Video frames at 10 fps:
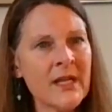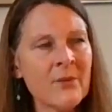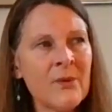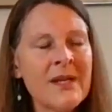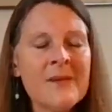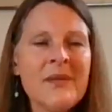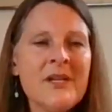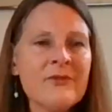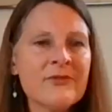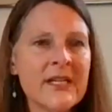Like we can be
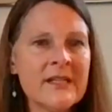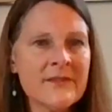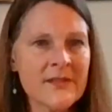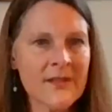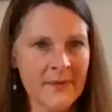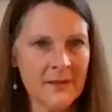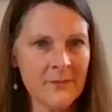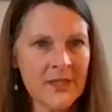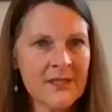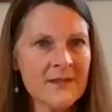afraid of something
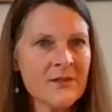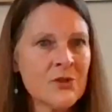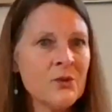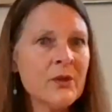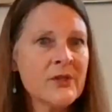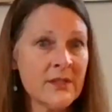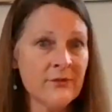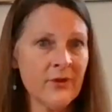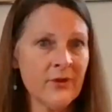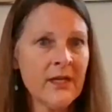because it's new or
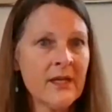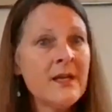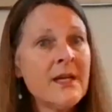different,